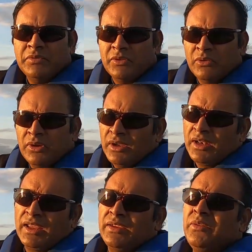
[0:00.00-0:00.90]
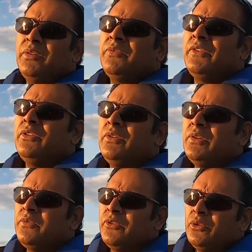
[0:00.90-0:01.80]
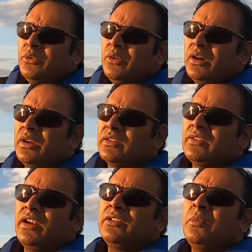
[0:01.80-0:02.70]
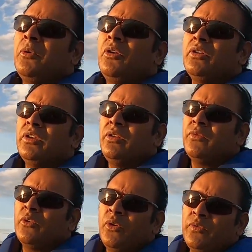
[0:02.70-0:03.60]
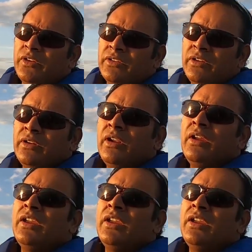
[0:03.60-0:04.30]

so like even if you start the boat, even if you go further,